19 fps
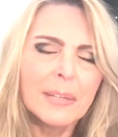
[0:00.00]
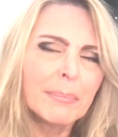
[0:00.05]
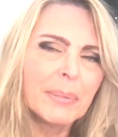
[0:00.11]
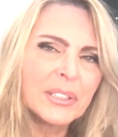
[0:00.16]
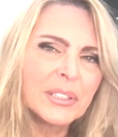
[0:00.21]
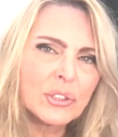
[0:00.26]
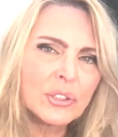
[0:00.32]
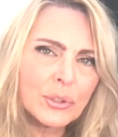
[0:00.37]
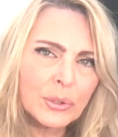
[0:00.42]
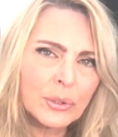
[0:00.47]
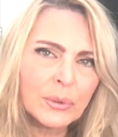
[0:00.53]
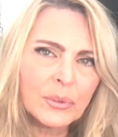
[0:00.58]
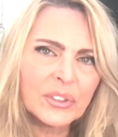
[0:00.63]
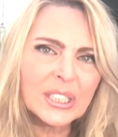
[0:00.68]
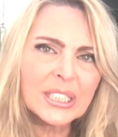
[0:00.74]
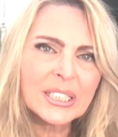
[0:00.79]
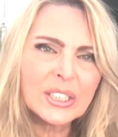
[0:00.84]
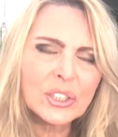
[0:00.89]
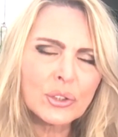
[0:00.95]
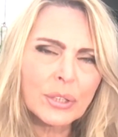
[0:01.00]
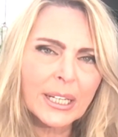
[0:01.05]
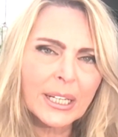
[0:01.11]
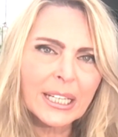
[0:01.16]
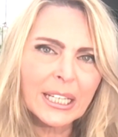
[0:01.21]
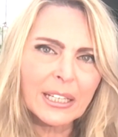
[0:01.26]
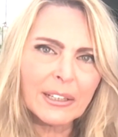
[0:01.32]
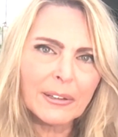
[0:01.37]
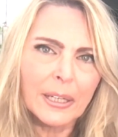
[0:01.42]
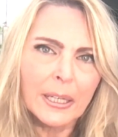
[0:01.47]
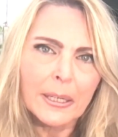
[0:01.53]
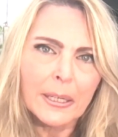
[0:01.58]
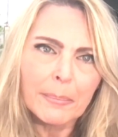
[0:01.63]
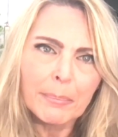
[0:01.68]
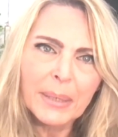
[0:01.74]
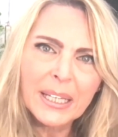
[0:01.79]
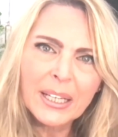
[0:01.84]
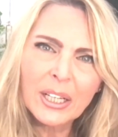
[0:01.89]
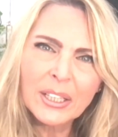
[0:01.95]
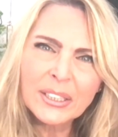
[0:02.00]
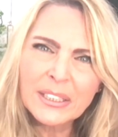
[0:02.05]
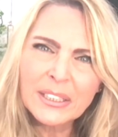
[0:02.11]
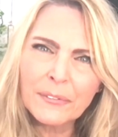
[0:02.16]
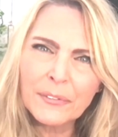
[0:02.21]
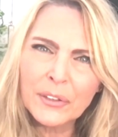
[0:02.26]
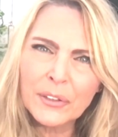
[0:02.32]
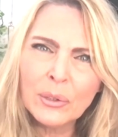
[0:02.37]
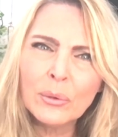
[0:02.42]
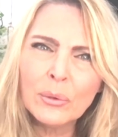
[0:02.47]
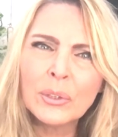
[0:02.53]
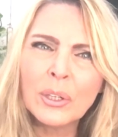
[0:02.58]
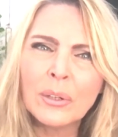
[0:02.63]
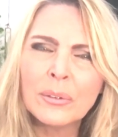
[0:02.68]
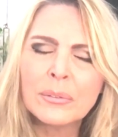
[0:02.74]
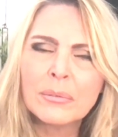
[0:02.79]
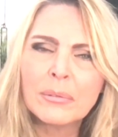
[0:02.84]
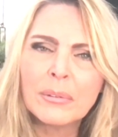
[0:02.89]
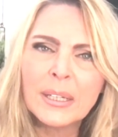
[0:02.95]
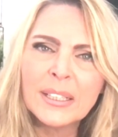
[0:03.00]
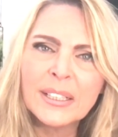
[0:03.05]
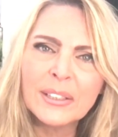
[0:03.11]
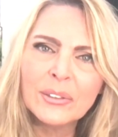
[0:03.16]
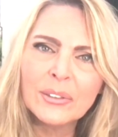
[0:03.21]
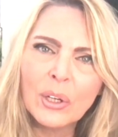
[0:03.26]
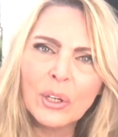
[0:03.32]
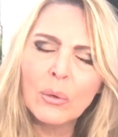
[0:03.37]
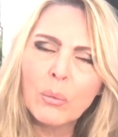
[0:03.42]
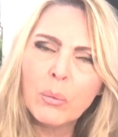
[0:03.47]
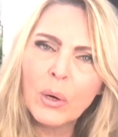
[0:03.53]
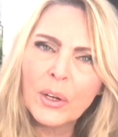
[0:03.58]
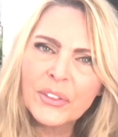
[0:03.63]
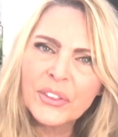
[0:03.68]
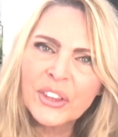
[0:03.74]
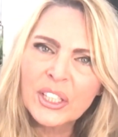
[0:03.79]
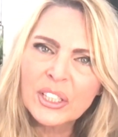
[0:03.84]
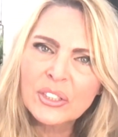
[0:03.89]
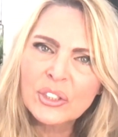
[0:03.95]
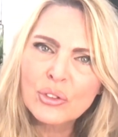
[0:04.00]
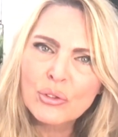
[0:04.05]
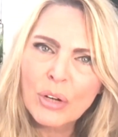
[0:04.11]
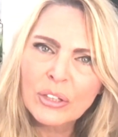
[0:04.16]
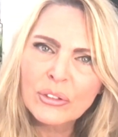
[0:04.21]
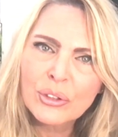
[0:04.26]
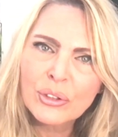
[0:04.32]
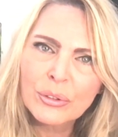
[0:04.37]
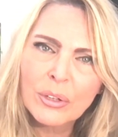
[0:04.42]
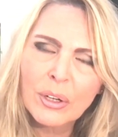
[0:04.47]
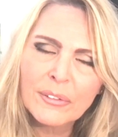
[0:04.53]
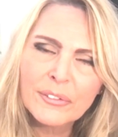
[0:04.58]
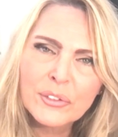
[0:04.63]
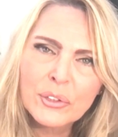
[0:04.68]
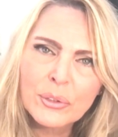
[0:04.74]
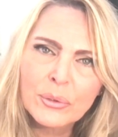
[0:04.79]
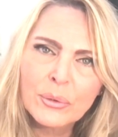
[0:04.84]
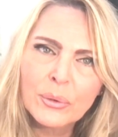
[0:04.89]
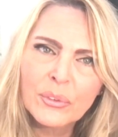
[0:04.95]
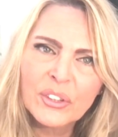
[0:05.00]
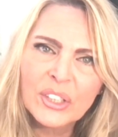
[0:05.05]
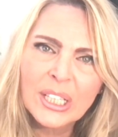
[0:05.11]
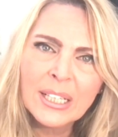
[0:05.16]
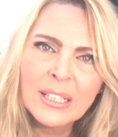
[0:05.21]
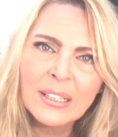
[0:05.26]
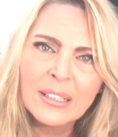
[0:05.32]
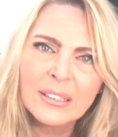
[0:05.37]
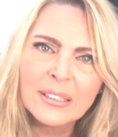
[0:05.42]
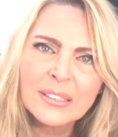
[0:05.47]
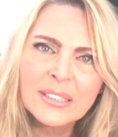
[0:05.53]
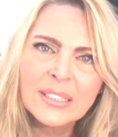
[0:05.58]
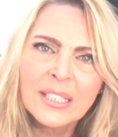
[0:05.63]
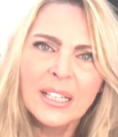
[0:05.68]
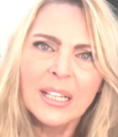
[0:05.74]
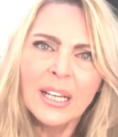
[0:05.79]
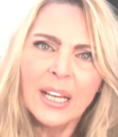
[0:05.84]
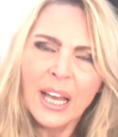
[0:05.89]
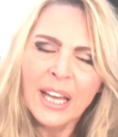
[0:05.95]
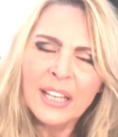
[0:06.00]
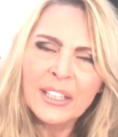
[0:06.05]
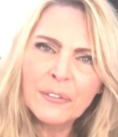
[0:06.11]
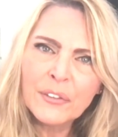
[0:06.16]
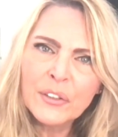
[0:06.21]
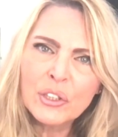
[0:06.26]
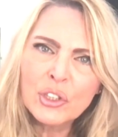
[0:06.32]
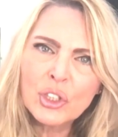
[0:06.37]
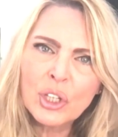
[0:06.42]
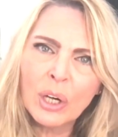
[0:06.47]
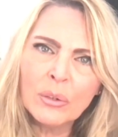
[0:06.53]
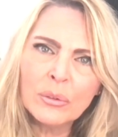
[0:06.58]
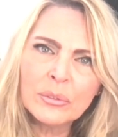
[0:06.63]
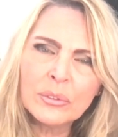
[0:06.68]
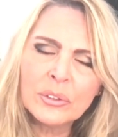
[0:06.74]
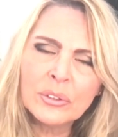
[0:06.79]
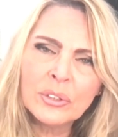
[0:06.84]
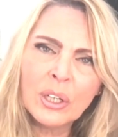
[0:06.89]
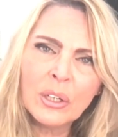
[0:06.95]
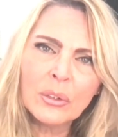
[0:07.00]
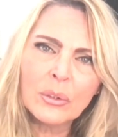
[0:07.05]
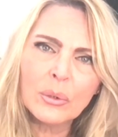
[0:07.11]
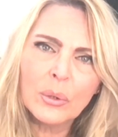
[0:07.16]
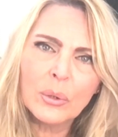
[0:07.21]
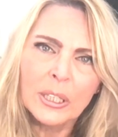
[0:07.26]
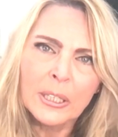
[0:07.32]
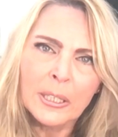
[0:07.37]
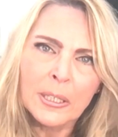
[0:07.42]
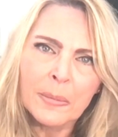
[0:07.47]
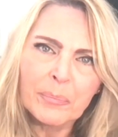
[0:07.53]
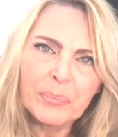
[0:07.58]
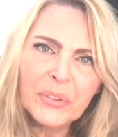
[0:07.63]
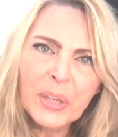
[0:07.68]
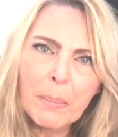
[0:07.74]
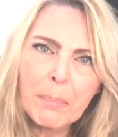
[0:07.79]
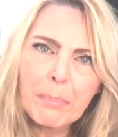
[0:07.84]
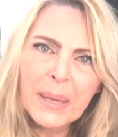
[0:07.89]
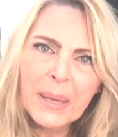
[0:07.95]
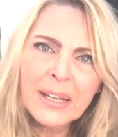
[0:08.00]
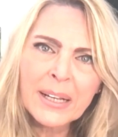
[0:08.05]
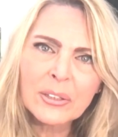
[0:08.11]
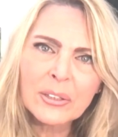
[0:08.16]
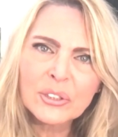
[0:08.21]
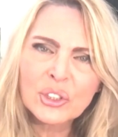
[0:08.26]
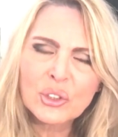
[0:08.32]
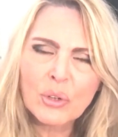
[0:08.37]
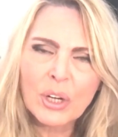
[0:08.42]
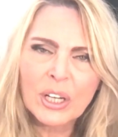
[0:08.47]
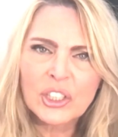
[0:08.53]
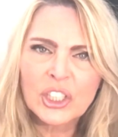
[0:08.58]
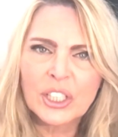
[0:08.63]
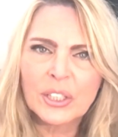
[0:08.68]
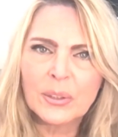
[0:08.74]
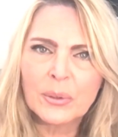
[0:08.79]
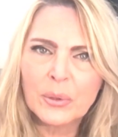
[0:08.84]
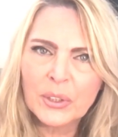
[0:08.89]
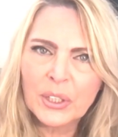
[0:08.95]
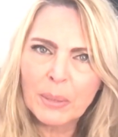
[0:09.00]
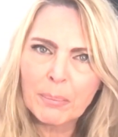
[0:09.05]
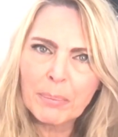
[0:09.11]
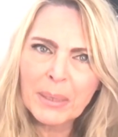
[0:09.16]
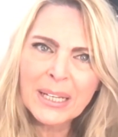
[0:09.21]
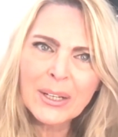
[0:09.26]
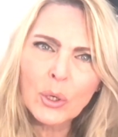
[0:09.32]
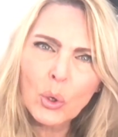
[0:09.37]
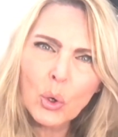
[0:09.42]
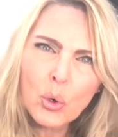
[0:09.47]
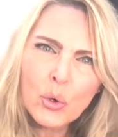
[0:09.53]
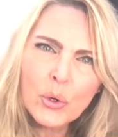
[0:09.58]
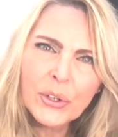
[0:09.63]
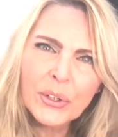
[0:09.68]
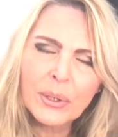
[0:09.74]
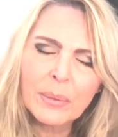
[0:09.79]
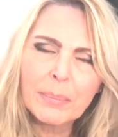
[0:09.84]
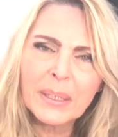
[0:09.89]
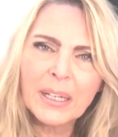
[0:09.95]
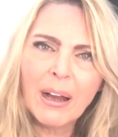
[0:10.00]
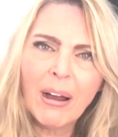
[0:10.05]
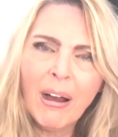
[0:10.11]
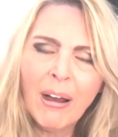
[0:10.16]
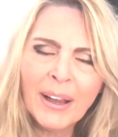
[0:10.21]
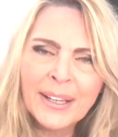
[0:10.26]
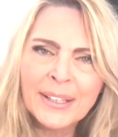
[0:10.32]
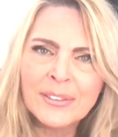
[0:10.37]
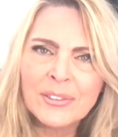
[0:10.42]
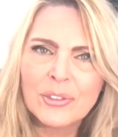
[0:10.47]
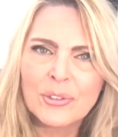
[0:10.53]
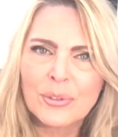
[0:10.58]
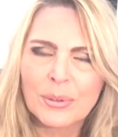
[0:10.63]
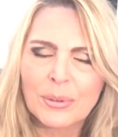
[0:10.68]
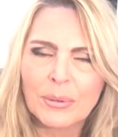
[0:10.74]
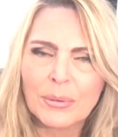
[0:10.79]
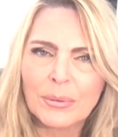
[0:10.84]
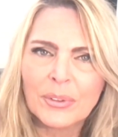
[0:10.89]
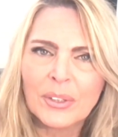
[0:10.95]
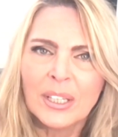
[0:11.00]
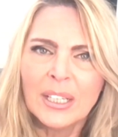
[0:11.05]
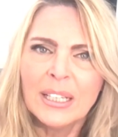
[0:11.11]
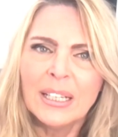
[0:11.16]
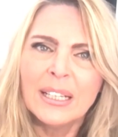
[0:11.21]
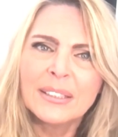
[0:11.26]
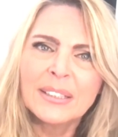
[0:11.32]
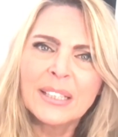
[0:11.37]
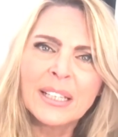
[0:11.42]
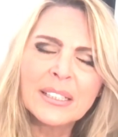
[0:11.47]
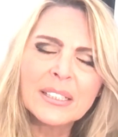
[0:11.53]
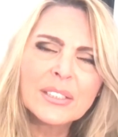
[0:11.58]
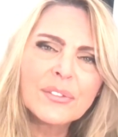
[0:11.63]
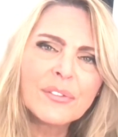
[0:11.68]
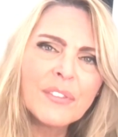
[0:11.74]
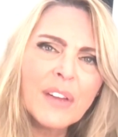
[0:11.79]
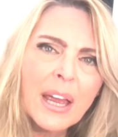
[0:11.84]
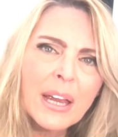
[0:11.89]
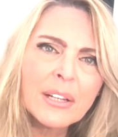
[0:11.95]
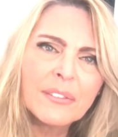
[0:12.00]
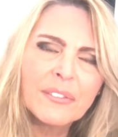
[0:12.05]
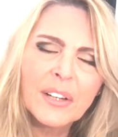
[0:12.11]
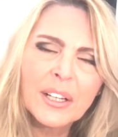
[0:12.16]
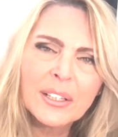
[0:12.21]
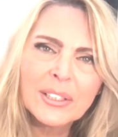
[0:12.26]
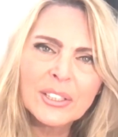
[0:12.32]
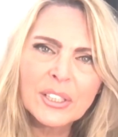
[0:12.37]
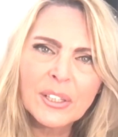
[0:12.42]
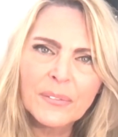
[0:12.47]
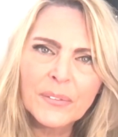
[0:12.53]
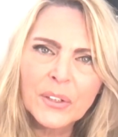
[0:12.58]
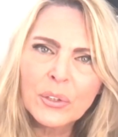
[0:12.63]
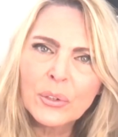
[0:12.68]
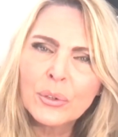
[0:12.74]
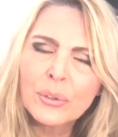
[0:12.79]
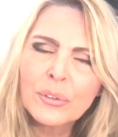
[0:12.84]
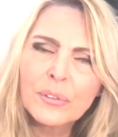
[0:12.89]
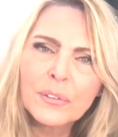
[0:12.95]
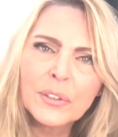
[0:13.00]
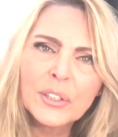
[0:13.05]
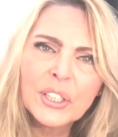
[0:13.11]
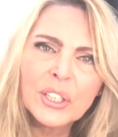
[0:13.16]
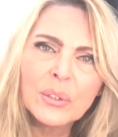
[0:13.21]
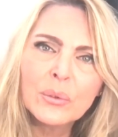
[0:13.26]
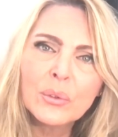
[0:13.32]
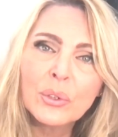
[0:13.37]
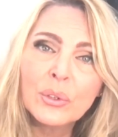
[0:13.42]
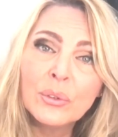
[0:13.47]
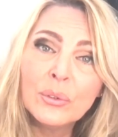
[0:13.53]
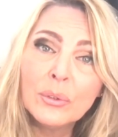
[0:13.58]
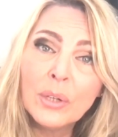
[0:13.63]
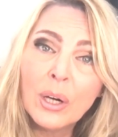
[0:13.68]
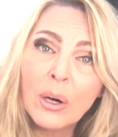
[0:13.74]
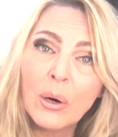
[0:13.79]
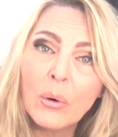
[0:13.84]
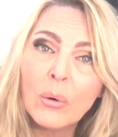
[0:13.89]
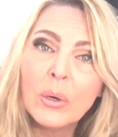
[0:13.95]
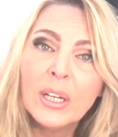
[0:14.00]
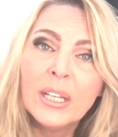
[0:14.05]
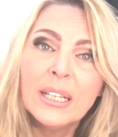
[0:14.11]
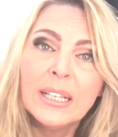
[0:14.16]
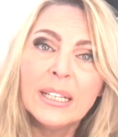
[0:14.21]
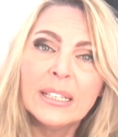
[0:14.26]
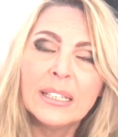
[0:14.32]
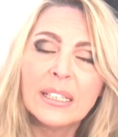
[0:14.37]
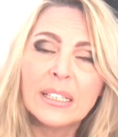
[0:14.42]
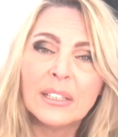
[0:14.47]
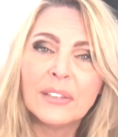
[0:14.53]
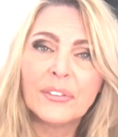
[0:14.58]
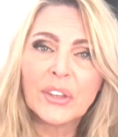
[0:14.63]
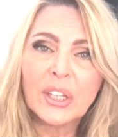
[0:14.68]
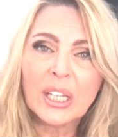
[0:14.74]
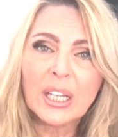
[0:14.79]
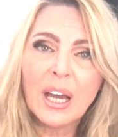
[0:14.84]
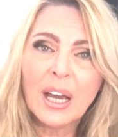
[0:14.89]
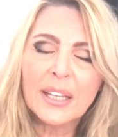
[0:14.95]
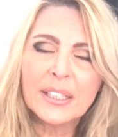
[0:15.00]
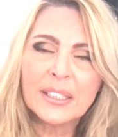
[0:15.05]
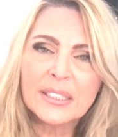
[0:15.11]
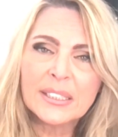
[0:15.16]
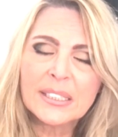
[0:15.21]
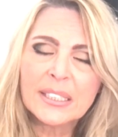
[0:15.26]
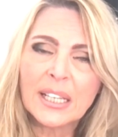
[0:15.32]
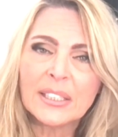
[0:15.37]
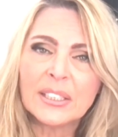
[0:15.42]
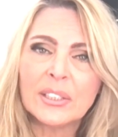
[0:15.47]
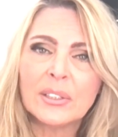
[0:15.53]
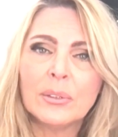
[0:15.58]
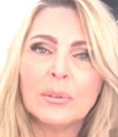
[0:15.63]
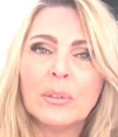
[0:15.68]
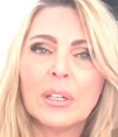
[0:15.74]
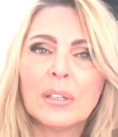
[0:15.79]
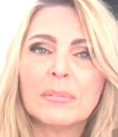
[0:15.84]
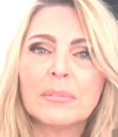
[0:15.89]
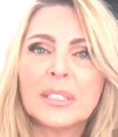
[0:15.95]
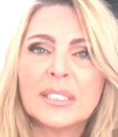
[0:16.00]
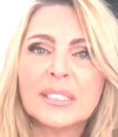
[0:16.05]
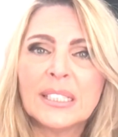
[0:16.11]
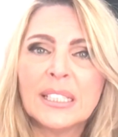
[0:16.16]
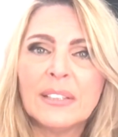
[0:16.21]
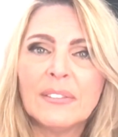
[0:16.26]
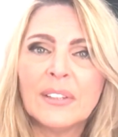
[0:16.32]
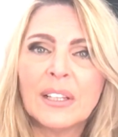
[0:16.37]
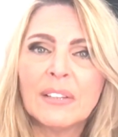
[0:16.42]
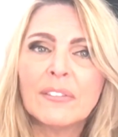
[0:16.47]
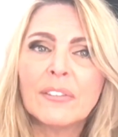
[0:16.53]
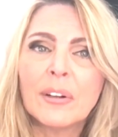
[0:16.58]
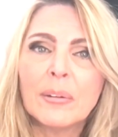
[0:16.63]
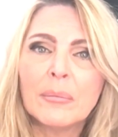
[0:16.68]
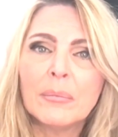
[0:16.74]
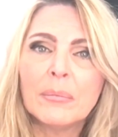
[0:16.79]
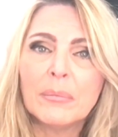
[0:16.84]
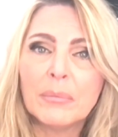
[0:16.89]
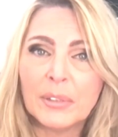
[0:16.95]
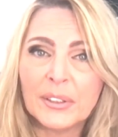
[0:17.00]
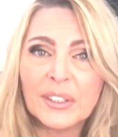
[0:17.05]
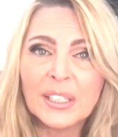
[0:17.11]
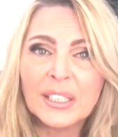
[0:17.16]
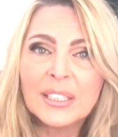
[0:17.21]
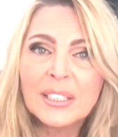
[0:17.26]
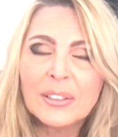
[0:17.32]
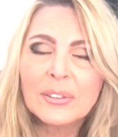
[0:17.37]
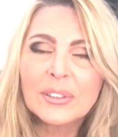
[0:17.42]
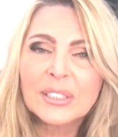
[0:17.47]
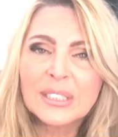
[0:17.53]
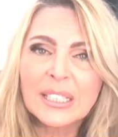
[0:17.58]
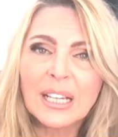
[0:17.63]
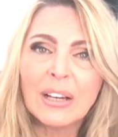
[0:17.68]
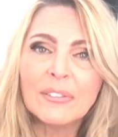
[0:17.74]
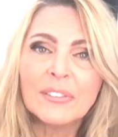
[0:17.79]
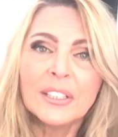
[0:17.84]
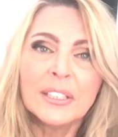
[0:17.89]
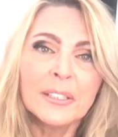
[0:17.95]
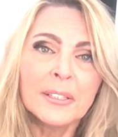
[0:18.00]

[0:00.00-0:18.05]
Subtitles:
but truth is tricky, because if you don't really know what the structure of truth is, and if you don't know the bigger structure or the bigger order behind truth, then it's very, very difficult for you to know if the guidance that you are receiving from within yourself,